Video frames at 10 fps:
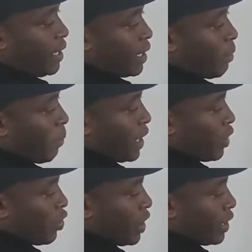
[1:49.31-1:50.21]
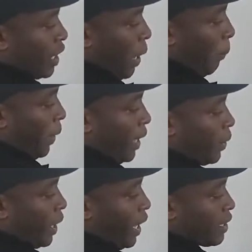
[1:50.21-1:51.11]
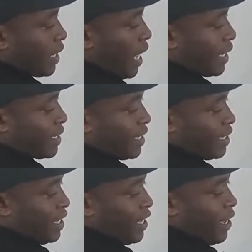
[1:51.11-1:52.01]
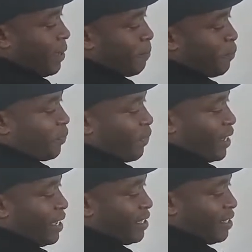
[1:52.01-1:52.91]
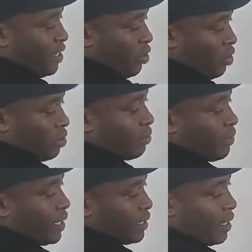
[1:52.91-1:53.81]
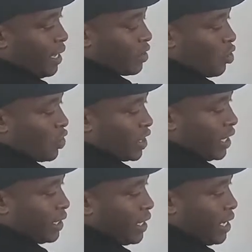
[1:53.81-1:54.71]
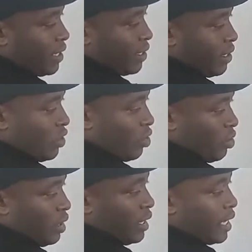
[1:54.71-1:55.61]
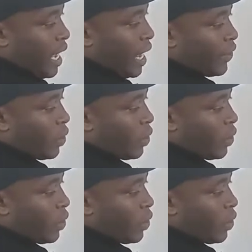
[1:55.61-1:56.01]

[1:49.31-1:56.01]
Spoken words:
remember the coordinate upper, the x-axis here is 0, the x-coordinate here is 0, and the